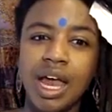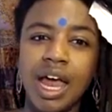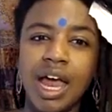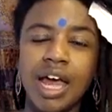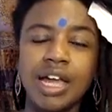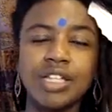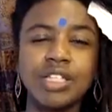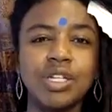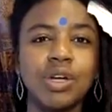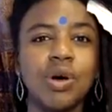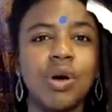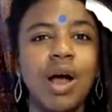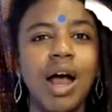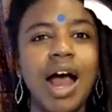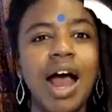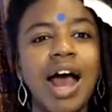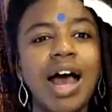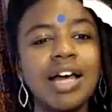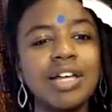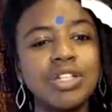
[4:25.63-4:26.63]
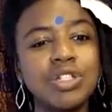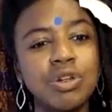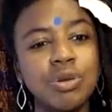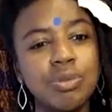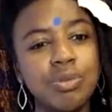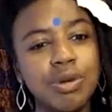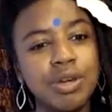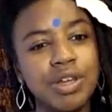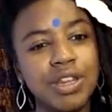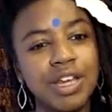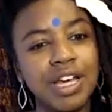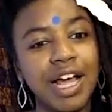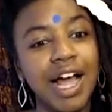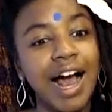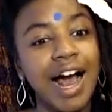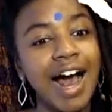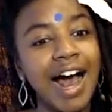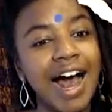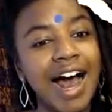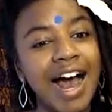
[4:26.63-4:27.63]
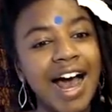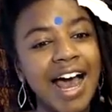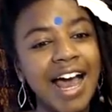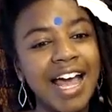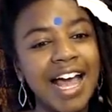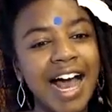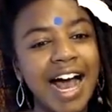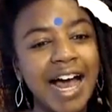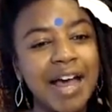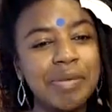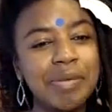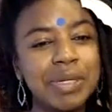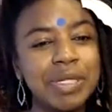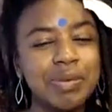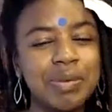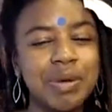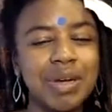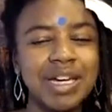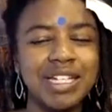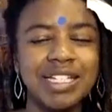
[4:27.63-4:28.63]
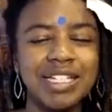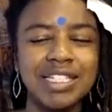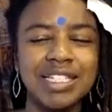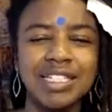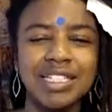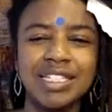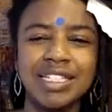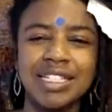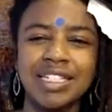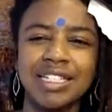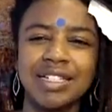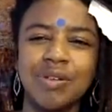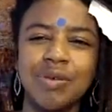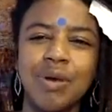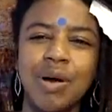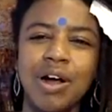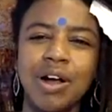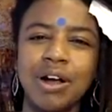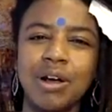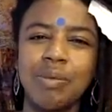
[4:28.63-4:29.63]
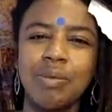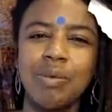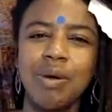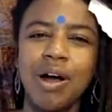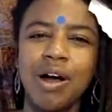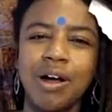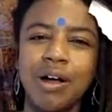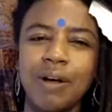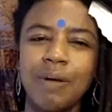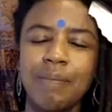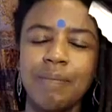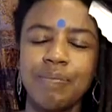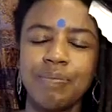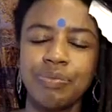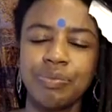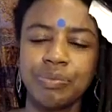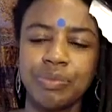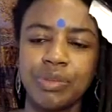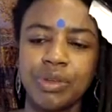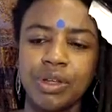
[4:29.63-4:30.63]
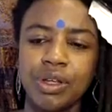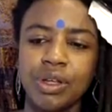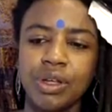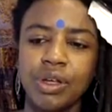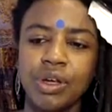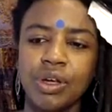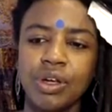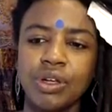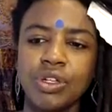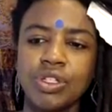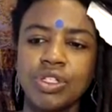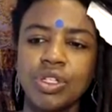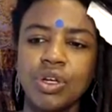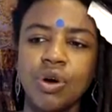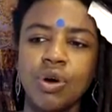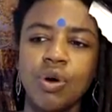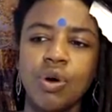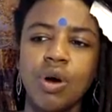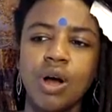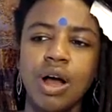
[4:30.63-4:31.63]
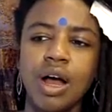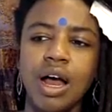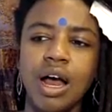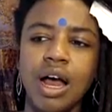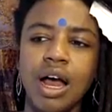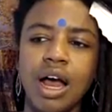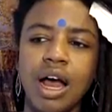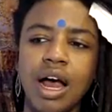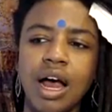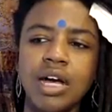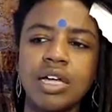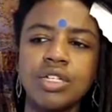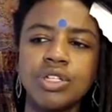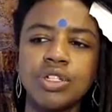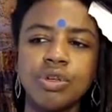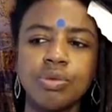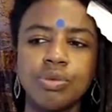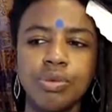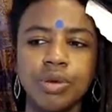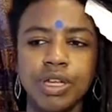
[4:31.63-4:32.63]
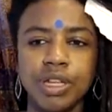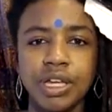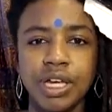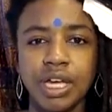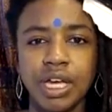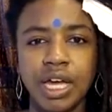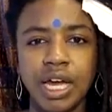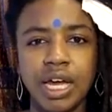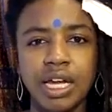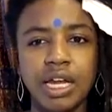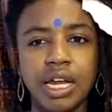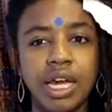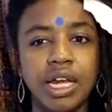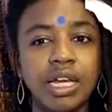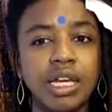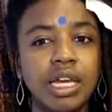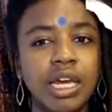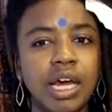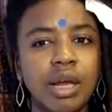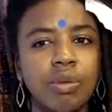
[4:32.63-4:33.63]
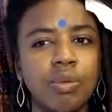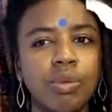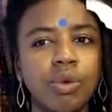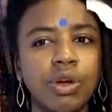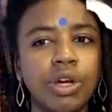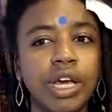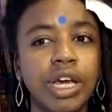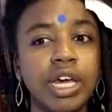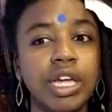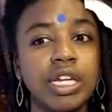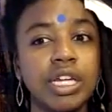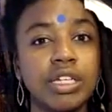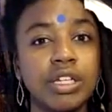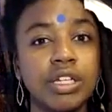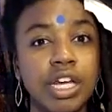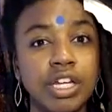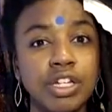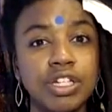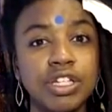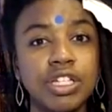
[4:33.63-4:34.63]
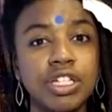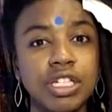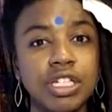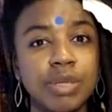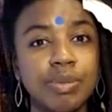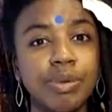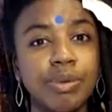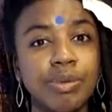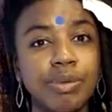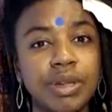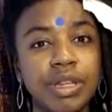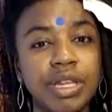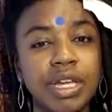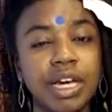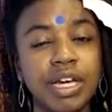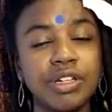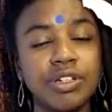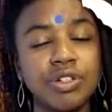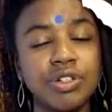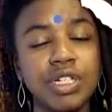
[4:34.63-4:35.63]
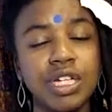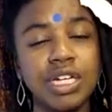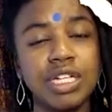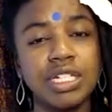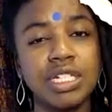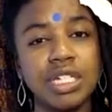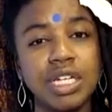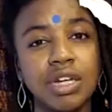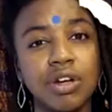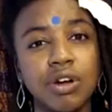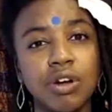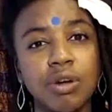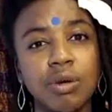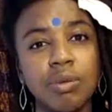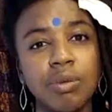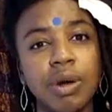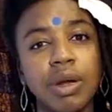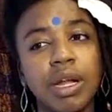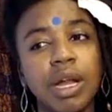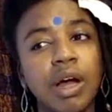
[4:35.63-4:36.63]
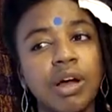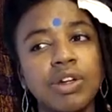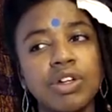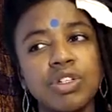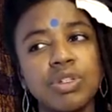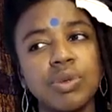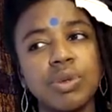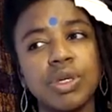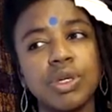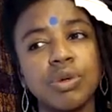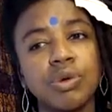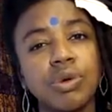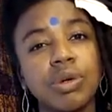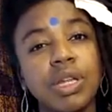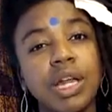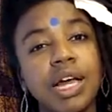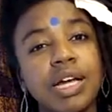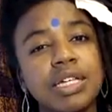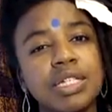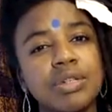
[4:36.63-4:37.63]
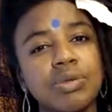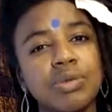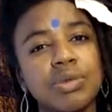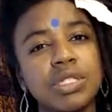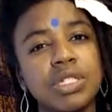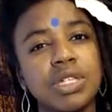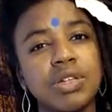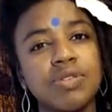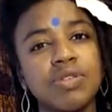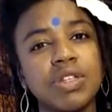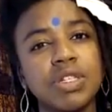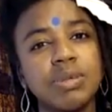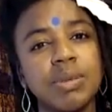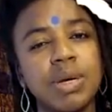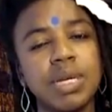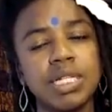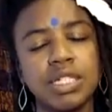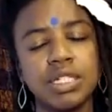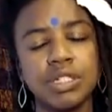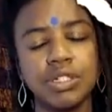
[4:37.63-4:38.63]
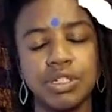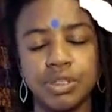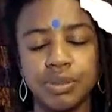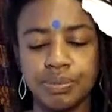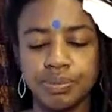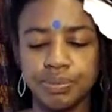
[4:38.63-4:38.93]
And so as you're breathing, hi, Miss Bates. Welcome, welcome. So as you're breathing, and again, we'll get into the deeper breathing exercise later. Right now, I just want you to relax and receive this message.